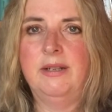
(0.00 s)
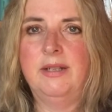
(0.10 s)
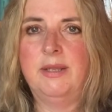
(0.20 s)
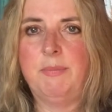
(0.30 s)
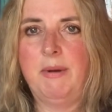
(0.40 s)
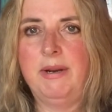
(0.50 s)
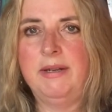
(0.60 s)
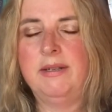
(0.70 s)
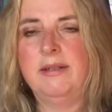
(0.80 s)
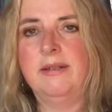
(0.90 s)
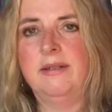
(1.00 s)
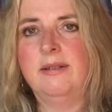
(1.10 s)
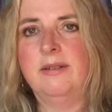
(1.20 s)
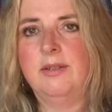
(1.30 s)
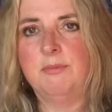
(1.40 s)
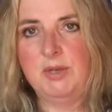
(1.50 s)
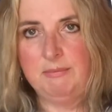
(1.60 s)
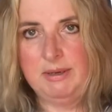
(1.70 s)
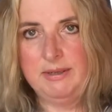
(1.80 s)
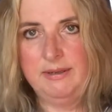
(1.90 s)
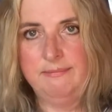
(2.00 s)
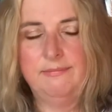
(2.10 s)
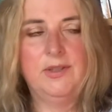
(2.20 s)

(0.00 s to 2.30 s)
despite the subject matter.